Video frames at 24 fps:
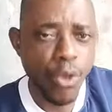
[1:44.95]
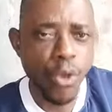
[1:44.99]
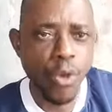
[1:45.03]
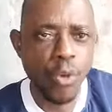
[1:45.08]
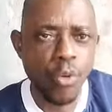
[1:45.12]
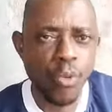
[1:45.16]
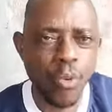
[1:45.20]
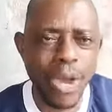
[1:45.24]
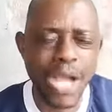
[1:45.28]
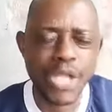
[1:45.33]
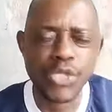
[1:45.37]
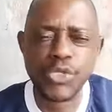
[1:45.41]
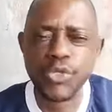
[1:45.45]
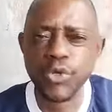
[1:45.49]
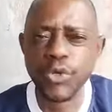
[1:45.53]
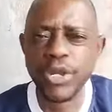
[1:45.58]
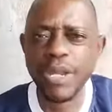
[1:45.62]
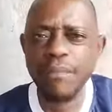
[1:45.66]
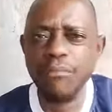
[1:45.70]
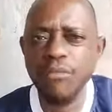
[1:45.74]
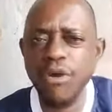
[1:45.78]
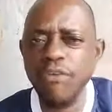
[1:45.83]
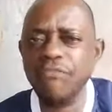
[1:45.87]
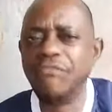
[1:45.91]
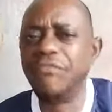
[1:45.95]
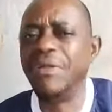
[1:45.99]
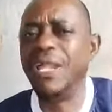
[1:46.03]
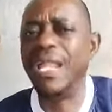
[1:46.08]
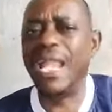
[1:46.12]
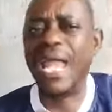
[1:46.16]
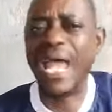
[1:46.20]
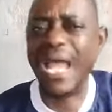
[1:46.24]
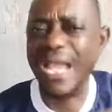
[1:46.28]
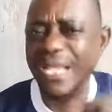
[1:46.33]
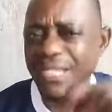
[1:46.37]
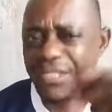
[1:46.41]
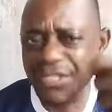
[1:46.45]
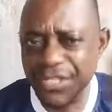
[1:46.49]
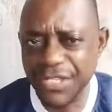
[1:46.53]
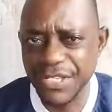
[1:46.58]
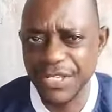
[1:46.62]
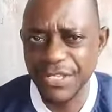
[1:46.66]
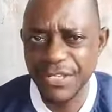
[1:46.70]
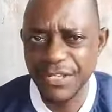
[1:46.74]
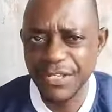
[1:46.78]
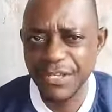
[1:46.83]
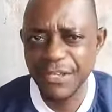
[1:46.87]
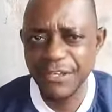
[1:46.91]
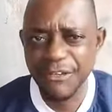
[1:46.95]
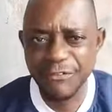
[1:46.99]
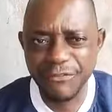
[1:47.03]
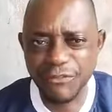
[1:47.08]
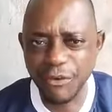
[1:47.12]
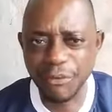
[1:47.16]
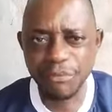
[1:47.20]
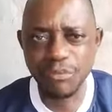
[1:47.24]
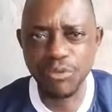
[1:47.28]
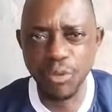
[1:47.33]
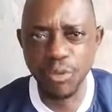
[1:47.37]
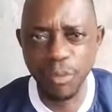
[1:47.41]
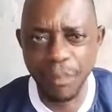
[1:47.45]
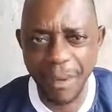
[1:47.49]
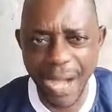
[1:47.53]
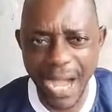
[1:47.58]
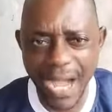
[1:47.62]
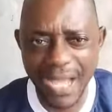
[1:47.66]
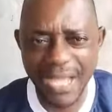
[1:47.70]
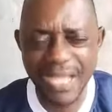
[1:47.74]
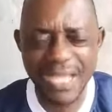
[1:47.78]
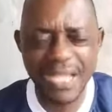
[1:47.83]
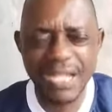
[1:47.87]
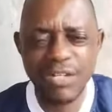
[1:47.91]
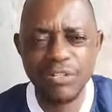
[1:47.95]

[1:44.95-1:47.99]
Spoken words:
Once you remove light from Dubai,